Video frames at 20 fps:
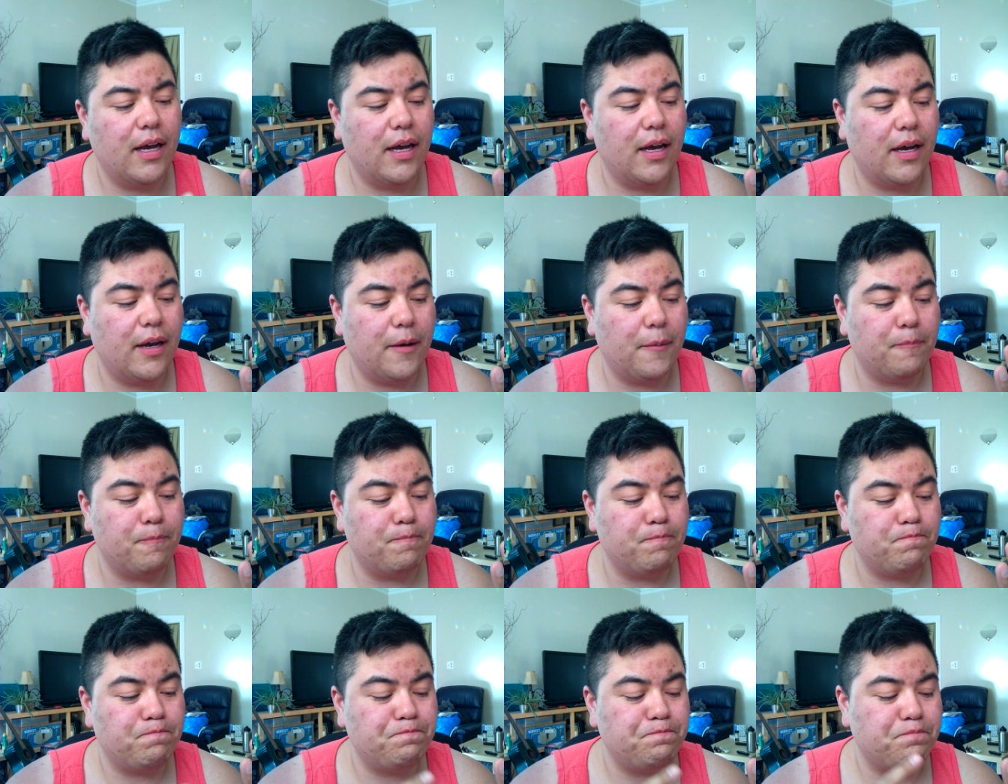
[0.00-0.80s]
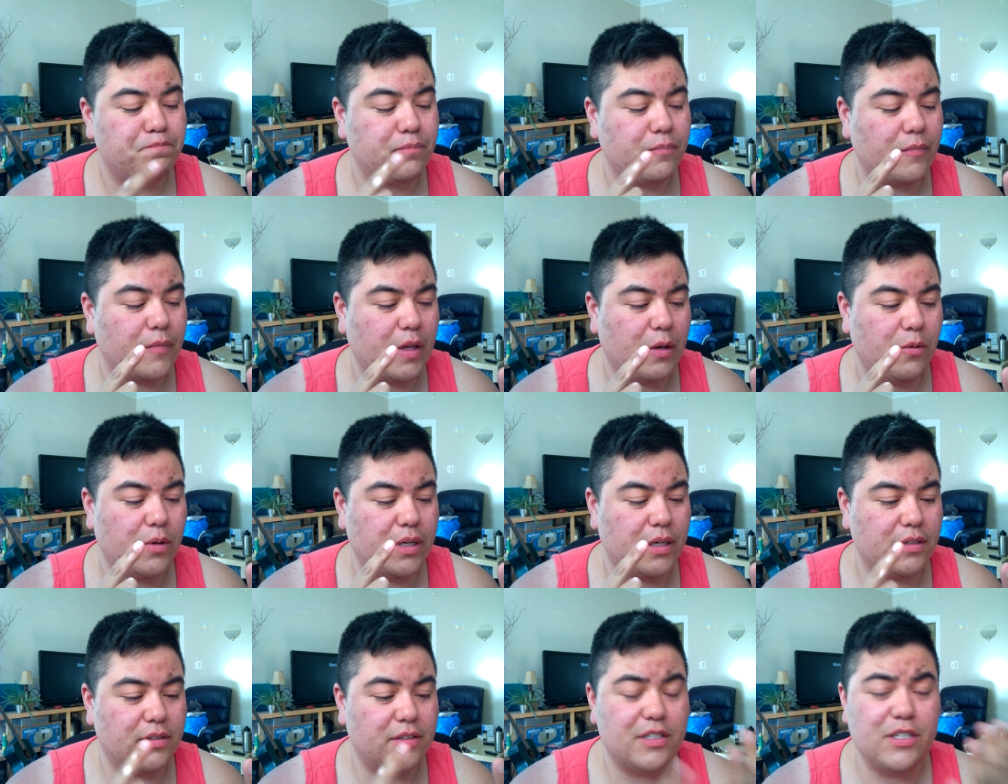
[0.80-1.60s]
Um,
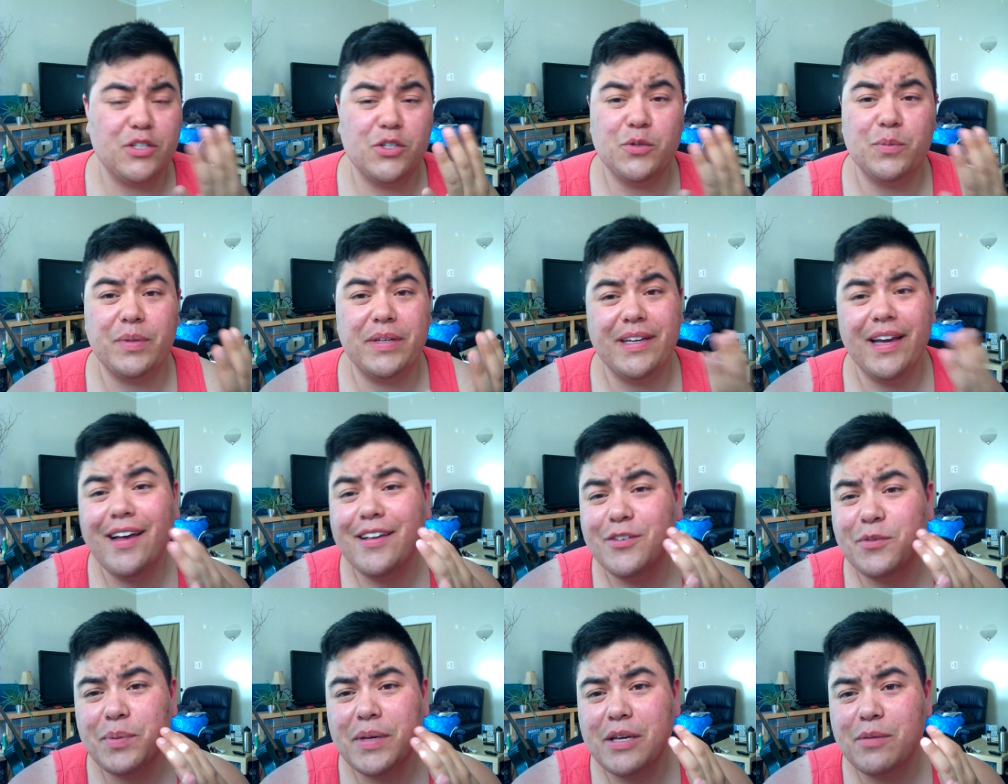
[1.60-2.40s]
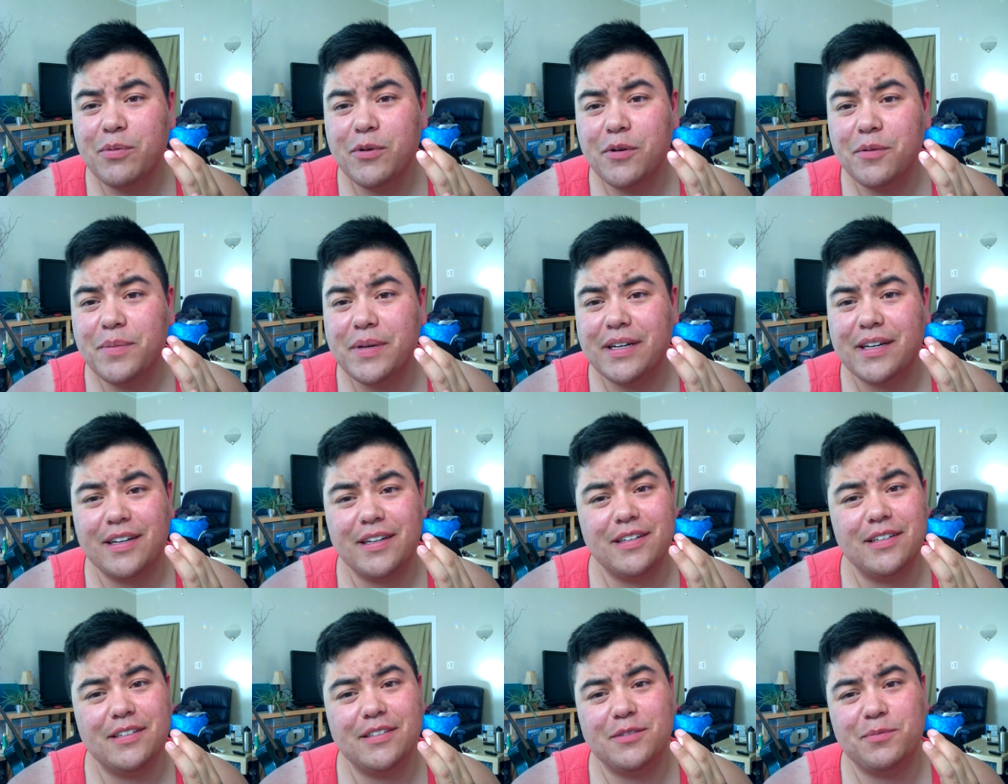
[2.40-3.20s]
what else? The UPS people,
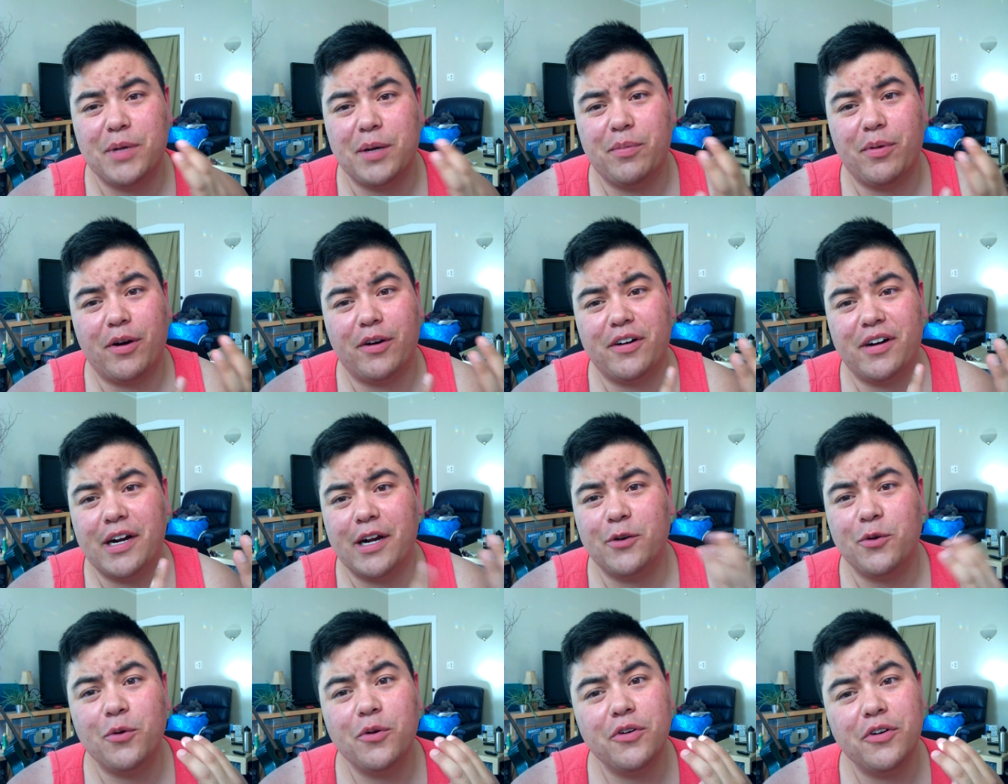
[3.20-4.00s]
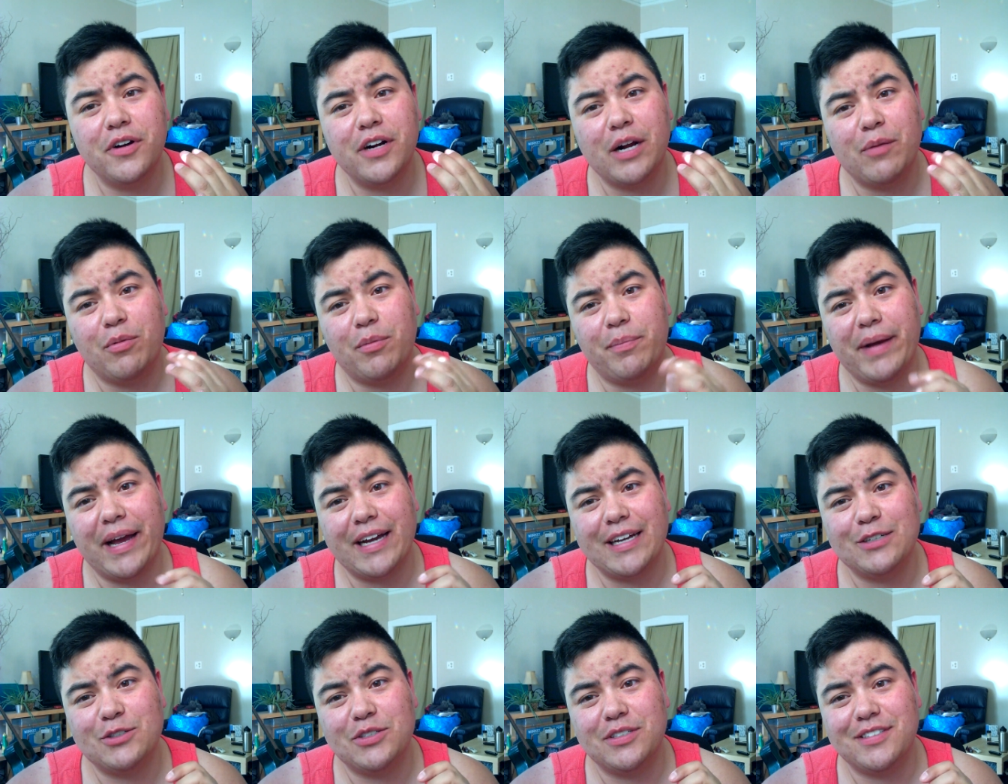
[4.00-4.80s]
because my partner had ordered a couple
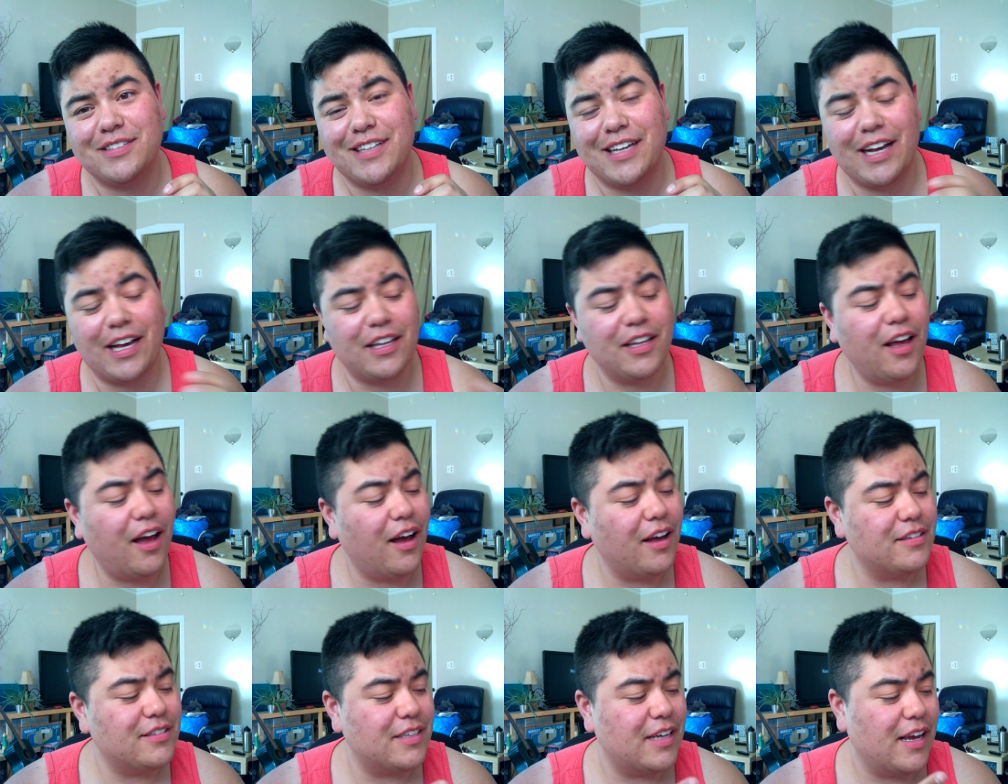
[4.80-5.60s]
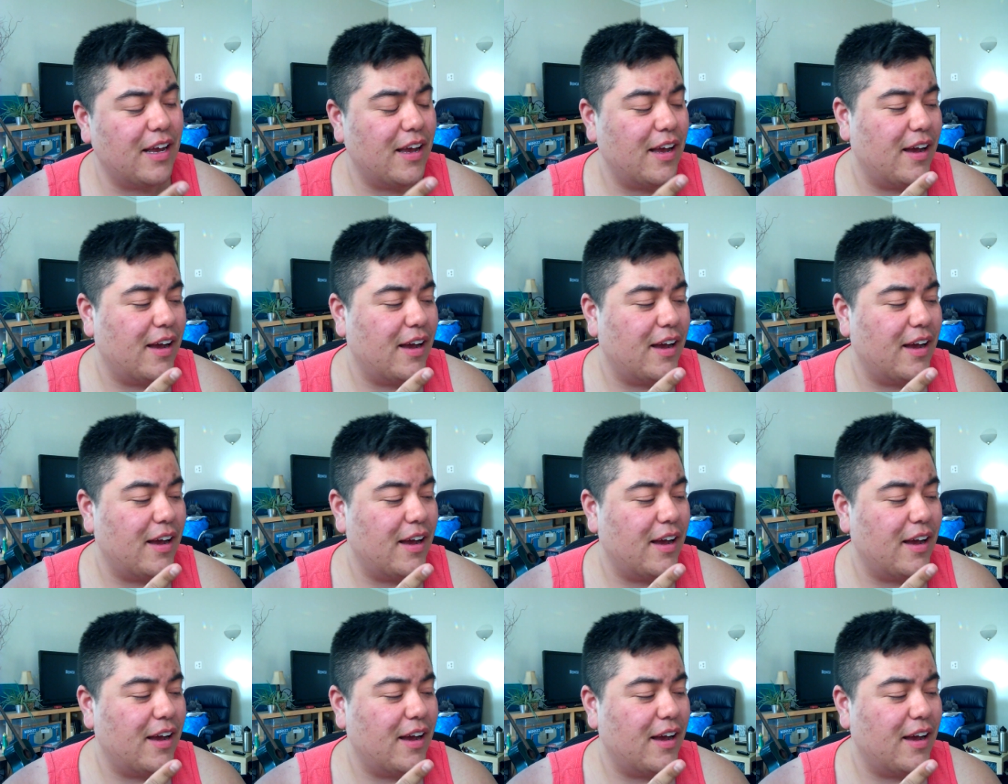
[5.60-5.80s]
packages and they got lost.